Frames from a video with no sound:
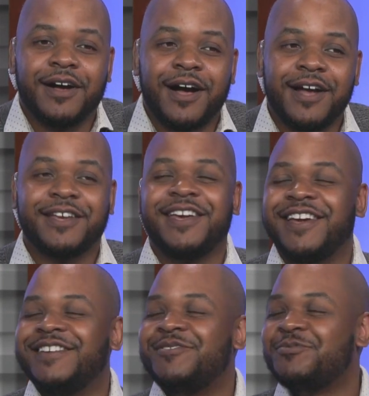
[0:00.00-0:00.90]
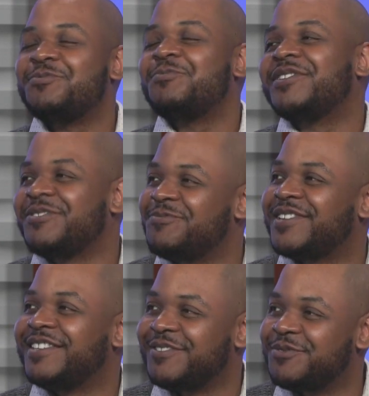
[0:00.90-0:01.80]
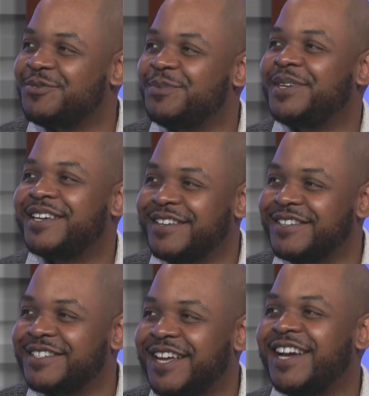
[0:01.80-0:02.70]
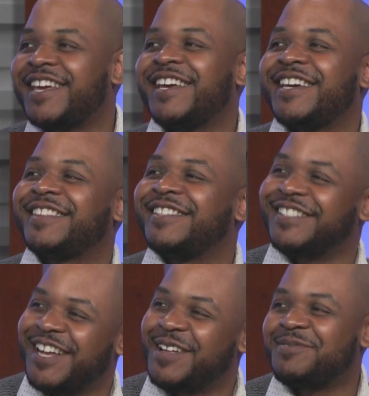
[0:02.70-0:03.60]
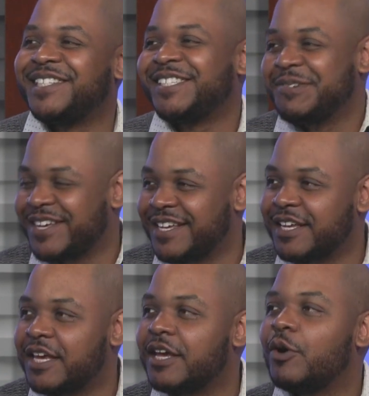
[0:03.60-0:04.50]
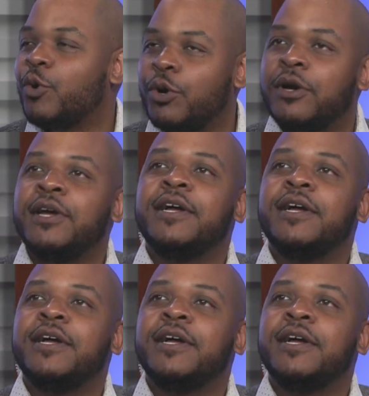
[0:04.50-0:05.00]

I can't do what you can do because I can't get the jobs that you can get," or